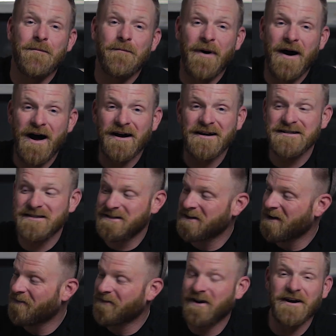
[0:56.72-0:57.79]

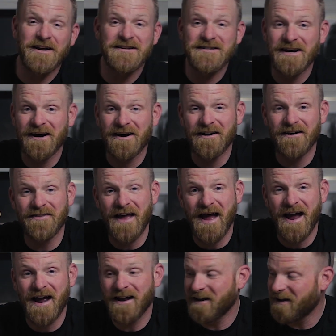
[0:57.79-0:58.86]
box of goodies here
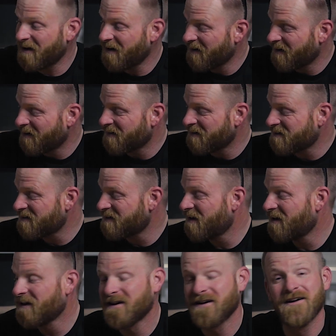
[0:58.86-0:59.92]
that is
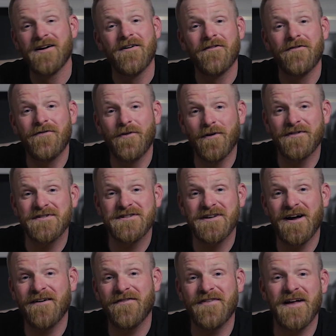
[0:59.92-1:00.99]
full of
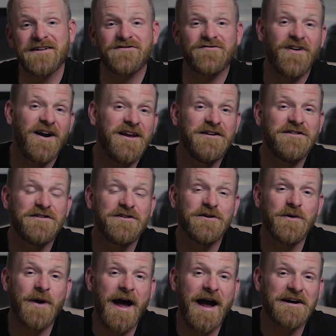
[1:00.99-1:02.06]
stuff that's ready
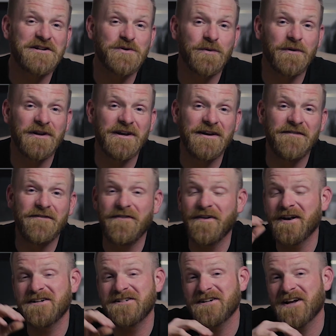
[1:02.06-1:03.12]
to actually
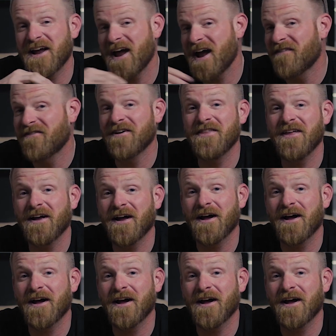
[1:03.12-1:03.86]
finish everything